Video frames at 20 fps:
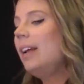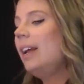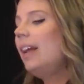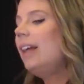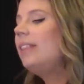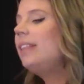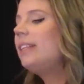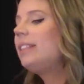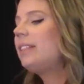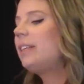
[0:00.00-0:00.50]

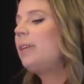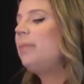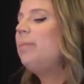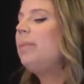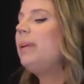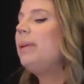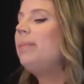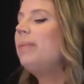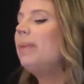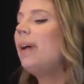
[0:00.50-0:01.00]
And this can
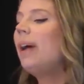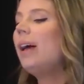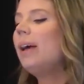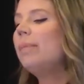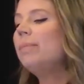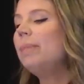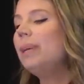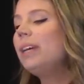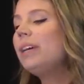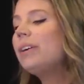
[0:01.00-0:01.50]
be
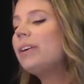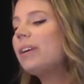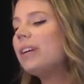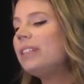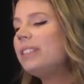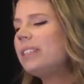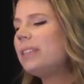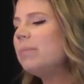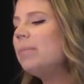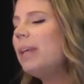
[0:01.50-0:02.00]

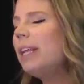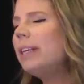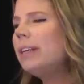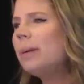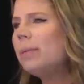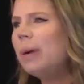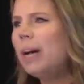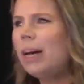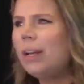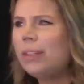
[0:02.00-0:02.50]
increased in
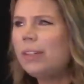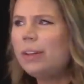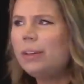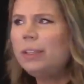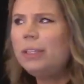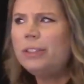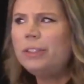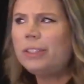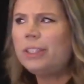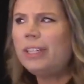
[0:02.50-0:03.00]
melanoma, although
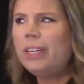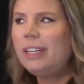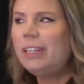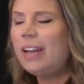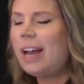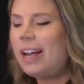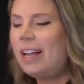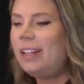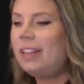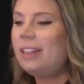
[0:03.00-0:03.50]
usually
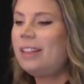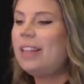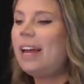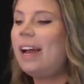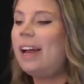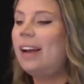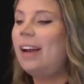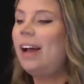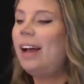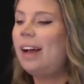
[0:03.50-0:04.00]
not
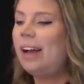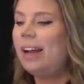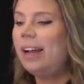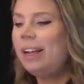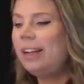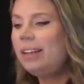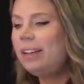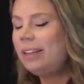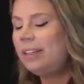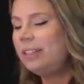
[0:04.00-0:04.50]
that
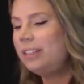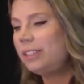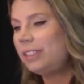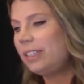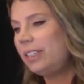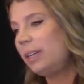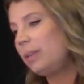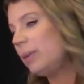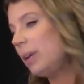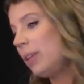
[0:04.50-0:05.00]
high,
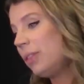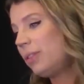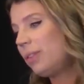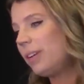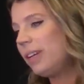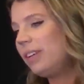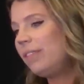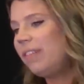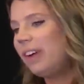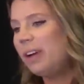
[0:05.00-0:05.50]
usually around
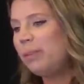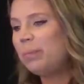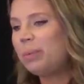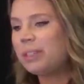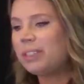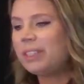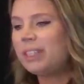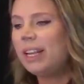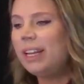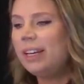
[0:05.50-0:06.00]
3 to
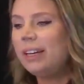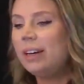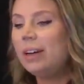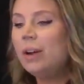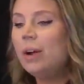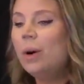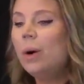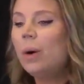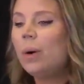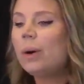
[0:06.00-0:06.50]
5%,
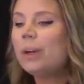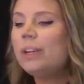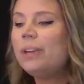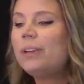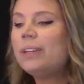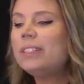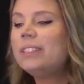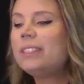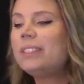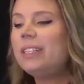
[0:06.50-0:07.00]
or you
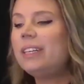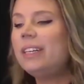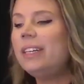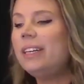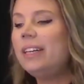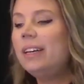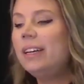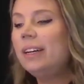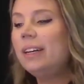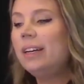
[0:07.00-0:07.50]
can
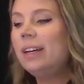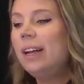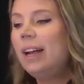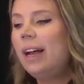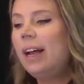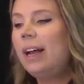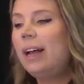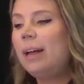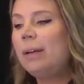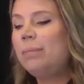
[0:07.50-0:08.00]
see
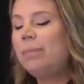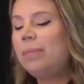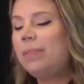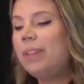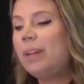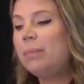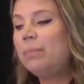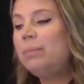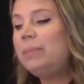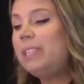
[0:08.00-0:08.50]

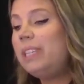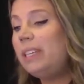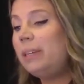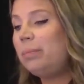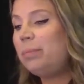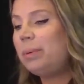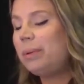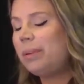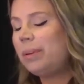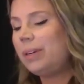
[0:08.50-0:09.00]
them
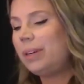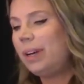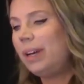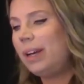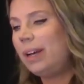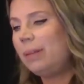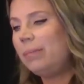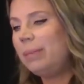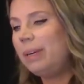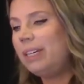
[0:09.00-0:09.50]
deep
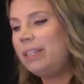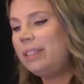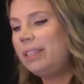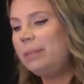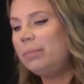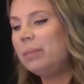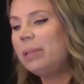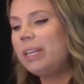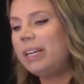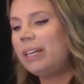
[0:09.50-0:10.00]
in
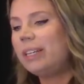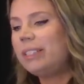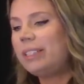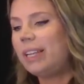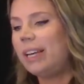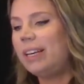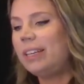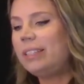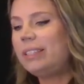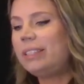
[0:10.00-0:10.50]
deep
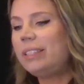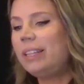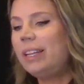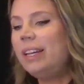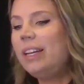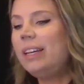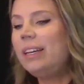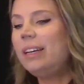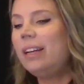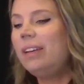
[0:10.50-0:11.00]
melanocytes.
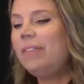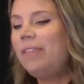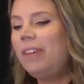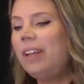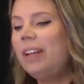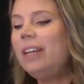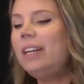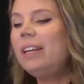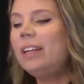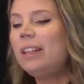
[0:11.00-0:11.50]
And if
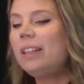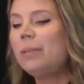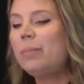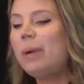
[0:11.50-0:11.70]
any of the